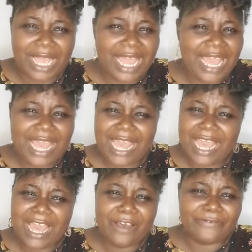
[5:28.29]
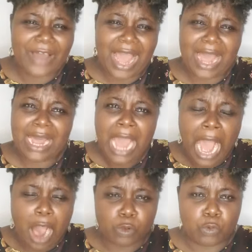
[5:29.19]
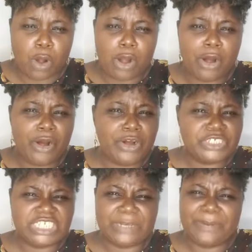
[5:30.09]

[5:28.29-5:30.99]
I worship